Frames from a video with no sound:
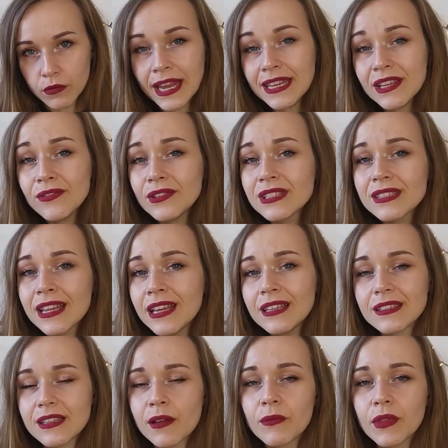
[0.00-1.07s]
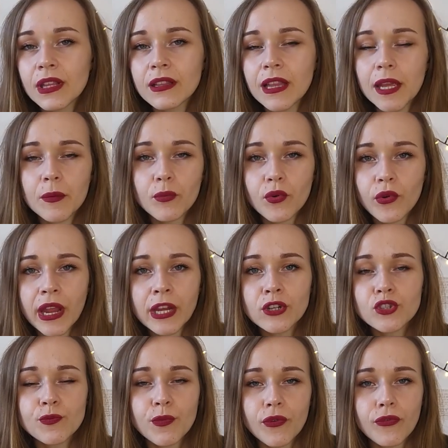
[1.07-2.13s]
And even saying something like
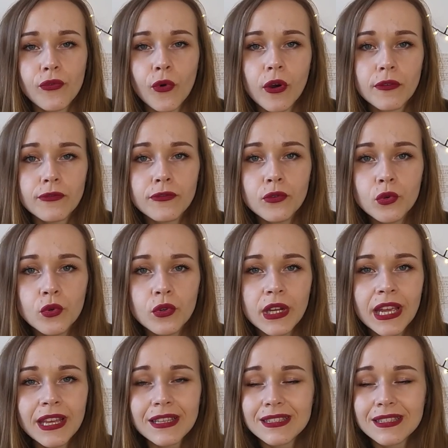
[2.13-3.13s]
prayers before food,